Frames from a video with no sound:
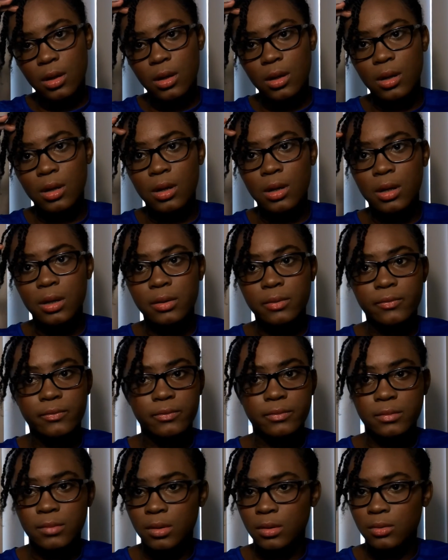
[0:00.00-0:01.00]
I
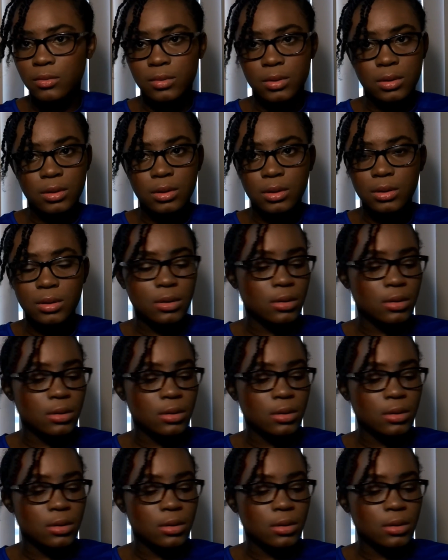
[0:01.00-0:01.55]
don't really